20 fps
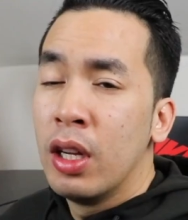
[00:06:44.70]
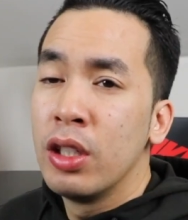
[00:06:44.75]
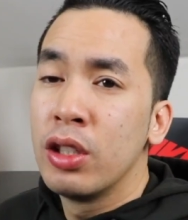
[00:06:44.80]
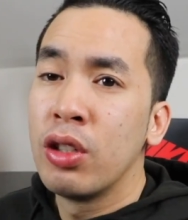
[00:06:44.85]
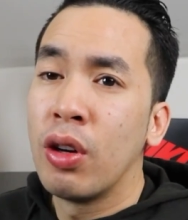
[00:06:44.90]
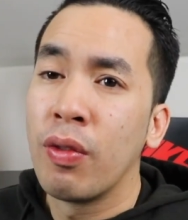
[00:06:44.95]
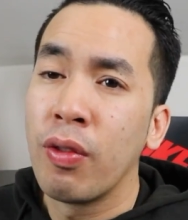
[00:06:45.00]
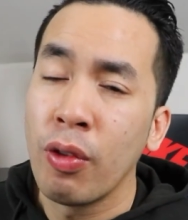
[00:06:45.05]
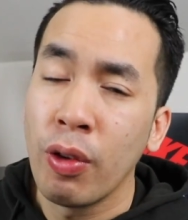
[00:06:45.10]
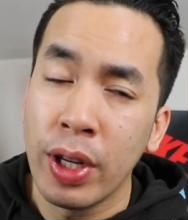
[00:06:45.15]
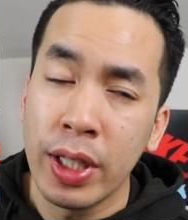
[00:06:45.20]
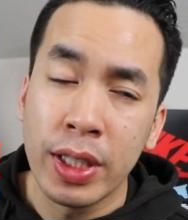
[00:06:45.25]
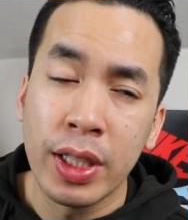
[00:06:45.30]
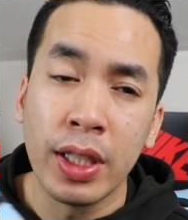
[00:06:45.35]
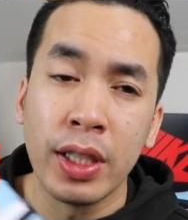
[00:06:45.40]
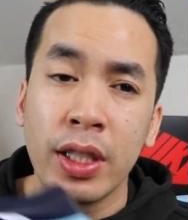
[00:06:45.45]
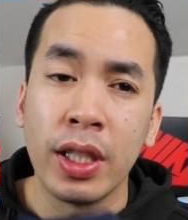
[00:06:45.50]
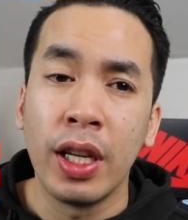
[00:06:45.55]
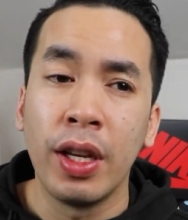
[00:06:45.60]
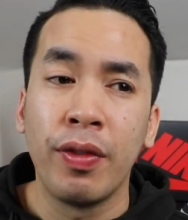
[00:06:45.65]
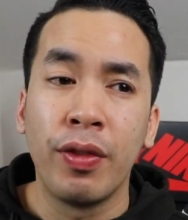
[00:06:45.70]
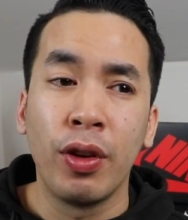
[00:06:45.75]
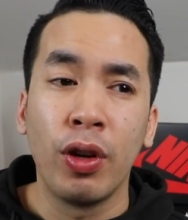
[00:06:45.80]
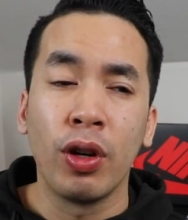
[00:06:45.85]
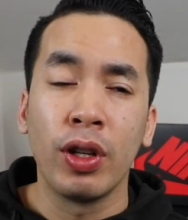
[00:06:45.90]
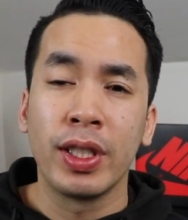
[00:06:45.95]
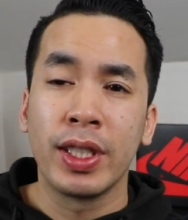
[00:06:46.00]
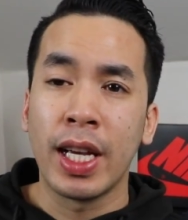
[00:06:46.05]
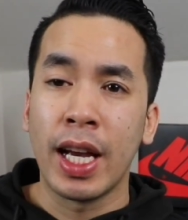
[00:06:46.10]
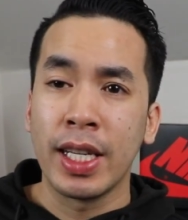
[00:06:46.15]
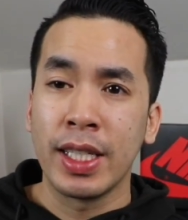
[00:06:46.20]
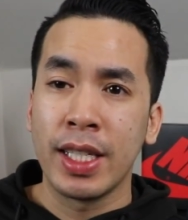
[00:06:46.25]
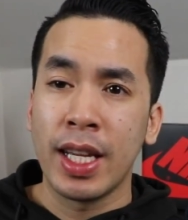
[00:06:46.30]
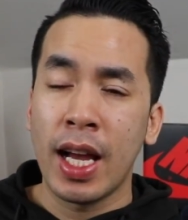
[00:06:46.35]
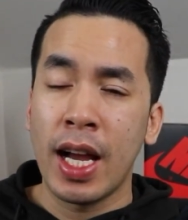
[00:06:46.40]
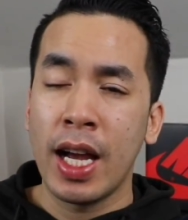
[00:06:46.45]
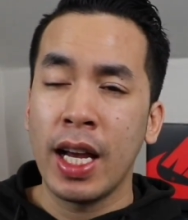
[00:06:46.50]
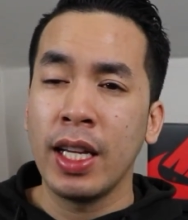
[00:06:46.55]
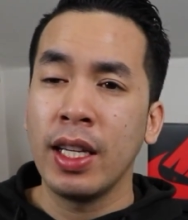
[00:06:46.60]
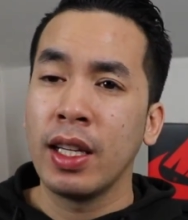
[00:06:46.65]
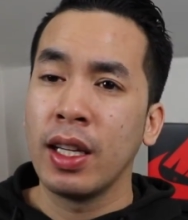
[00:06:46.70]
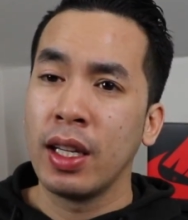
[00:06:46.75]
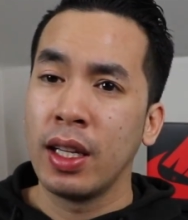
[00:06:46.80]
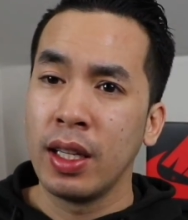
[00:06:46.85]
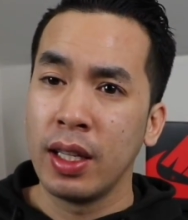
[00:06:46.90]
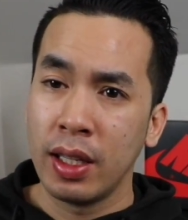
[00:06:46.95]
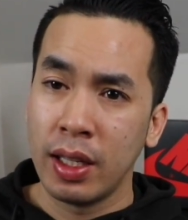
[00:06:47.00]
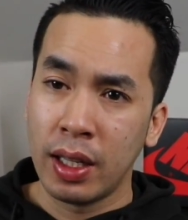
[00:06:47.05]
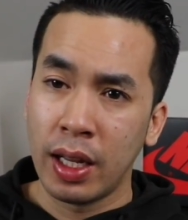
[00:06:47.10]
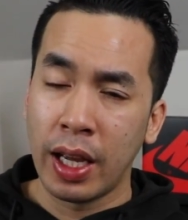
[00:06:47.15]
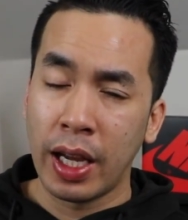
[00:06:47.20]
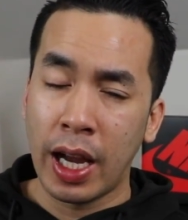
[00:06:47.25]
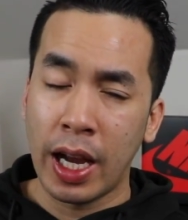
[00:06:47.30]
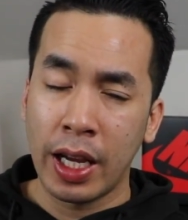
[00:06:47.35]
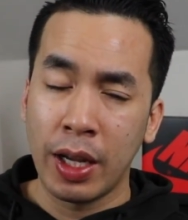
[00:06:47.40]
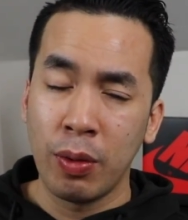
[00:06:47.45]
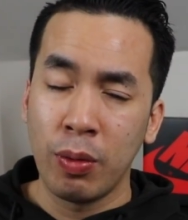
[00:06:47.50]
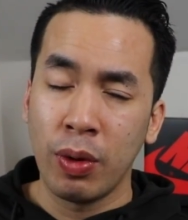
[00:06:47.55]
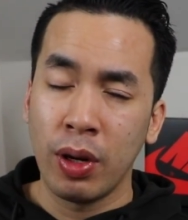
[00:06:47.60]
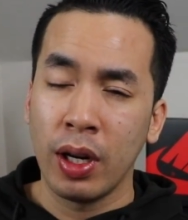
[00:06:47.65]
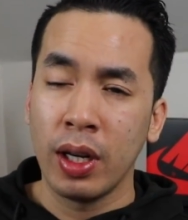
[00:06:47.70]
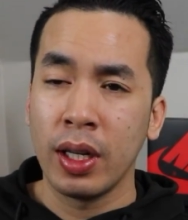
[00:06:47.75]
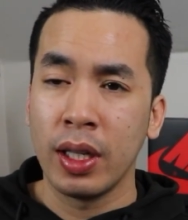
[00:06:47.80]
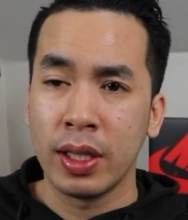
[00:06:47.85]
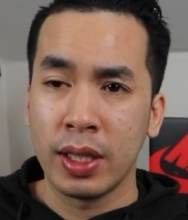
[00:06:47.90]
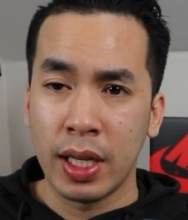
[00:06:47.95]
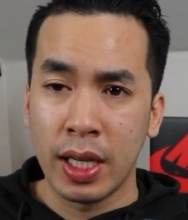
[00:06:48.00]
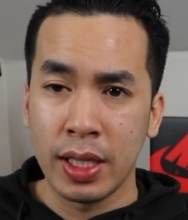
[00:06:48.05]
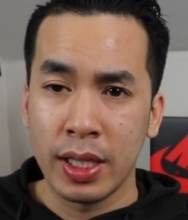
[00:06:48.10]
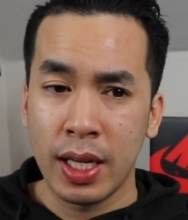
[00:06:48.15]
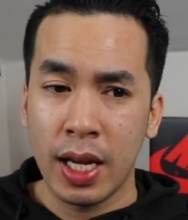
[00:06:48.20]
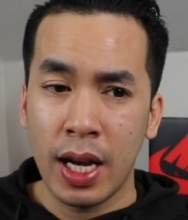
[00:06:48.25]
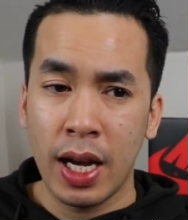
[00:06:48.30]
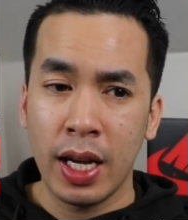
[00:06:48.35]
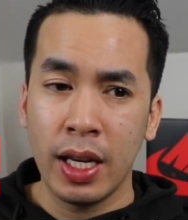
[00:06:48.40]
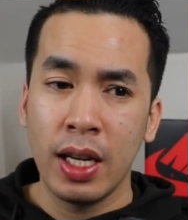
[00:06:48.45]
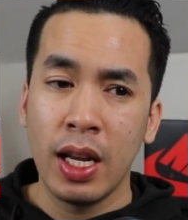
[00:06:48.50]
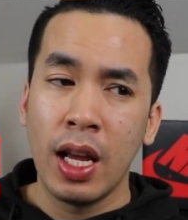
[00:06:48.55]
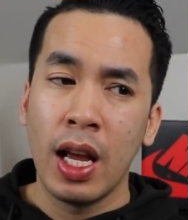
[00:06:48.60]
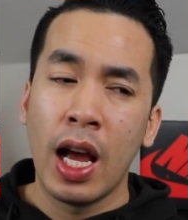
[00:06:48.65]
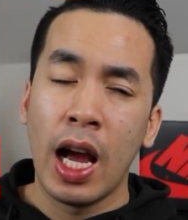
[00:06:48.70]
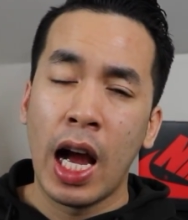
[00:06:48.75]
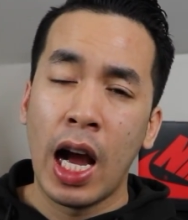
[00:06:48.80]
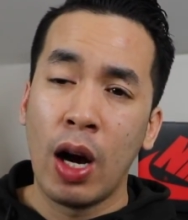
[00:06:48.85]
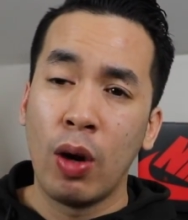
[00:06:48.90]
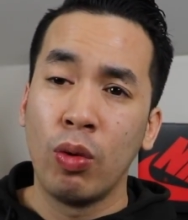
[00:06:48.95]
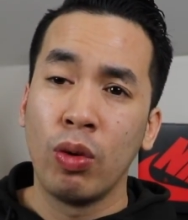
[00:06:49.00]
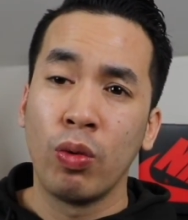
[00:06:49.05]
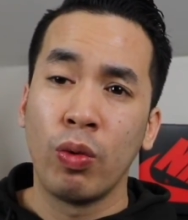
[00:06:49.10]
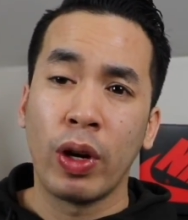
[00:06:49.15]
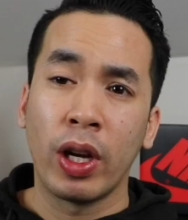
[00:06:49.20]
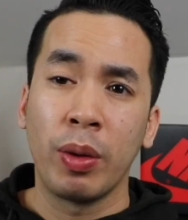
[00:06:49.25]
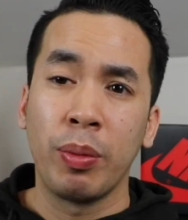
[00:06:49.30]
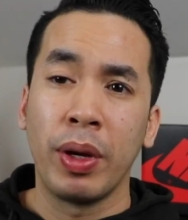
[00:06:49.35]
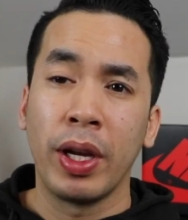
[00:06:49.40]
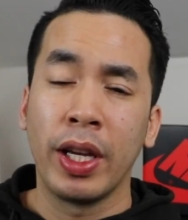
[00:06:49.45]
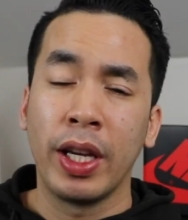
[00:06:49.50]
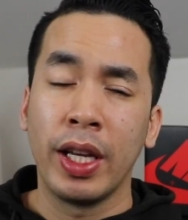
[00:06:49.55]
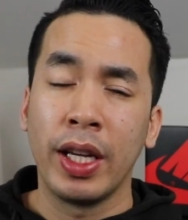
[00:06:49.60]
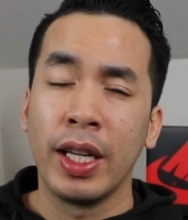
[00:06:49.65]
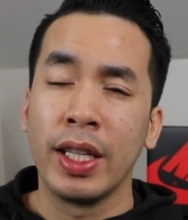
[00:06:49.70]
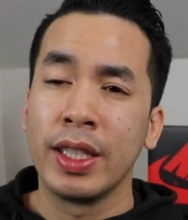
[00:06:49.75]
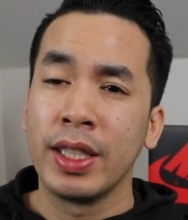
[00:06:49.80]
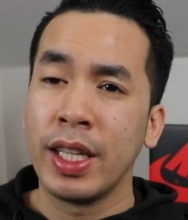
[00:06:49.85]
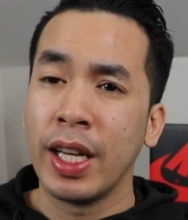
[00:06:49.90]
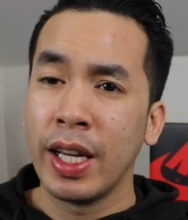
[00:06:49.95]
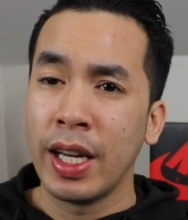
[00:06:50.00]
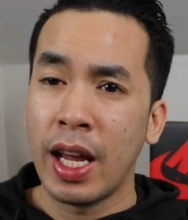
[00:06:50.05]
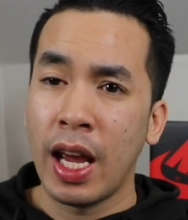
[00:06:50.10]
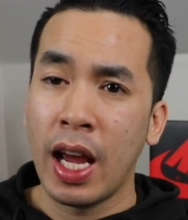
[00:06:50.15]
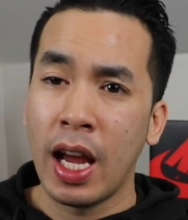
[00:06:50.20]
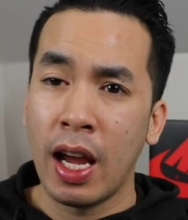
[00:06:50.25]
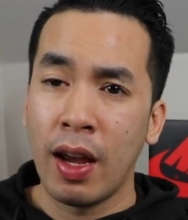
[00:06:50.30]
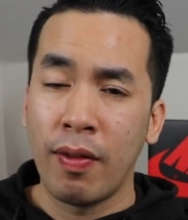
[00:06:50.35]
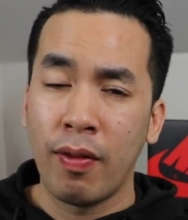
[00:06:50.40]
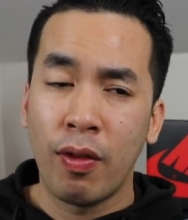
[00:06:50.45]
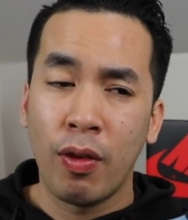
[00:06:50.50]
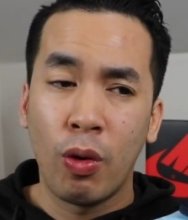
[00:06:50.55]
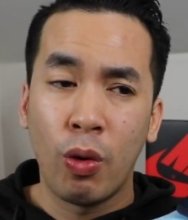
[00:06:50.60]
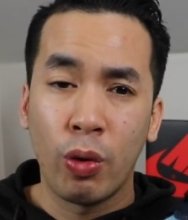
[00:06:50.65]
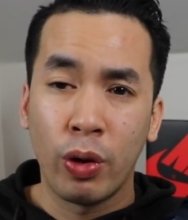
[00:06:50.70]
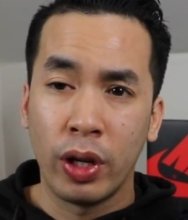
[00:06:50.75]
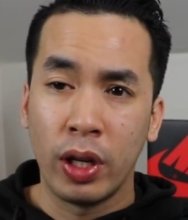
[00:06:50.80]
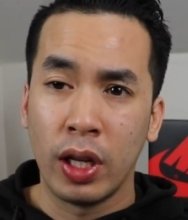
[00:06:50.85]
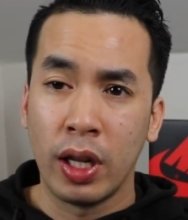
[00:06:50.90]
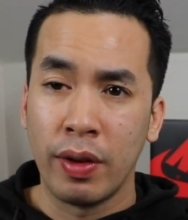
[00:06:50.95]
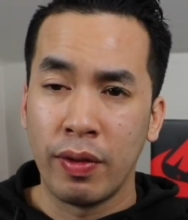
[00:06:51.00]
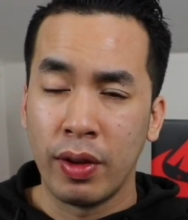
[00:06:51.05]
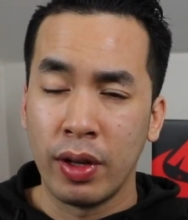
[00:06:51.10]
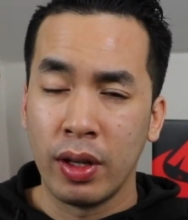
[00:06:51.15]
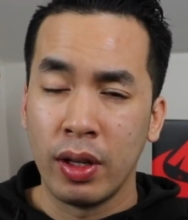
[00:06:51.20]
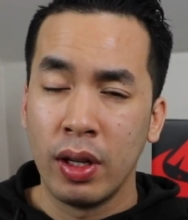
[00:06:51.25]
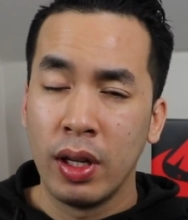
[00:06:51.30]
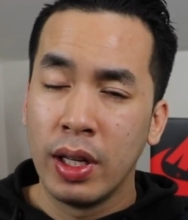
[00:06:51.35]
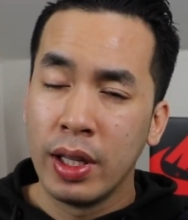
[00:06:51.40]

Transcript: So for instance, if you're a size 9, like I can wear a size 9, I would recommend getting a 10.5 or 11.